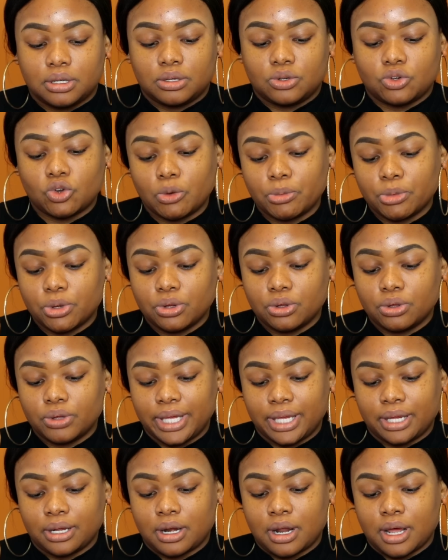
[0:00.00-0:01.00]
normal
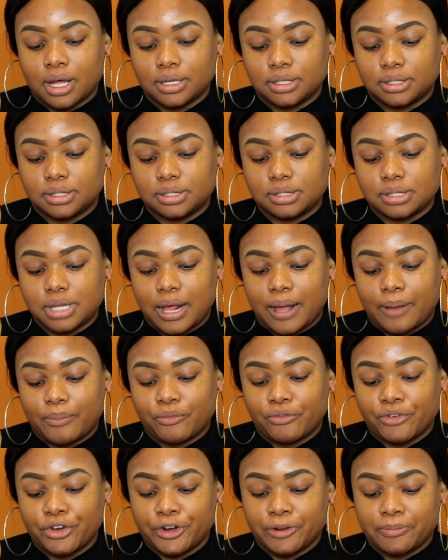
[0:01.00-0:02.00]
INGLOT
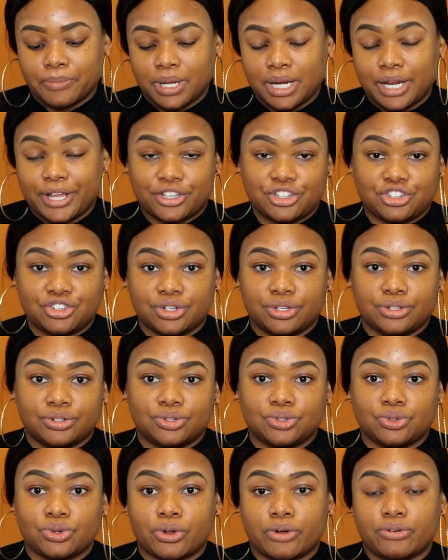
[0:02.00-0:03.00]
Freedom collection
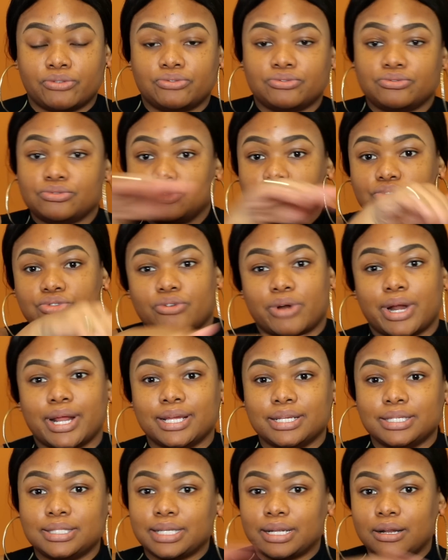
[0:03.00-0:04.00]
sort of
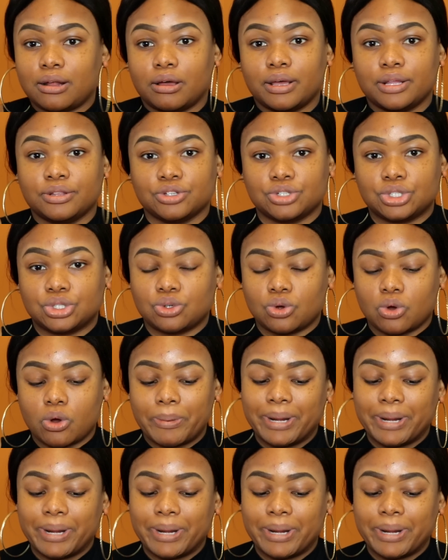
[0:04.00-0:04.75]
trays that are in the store.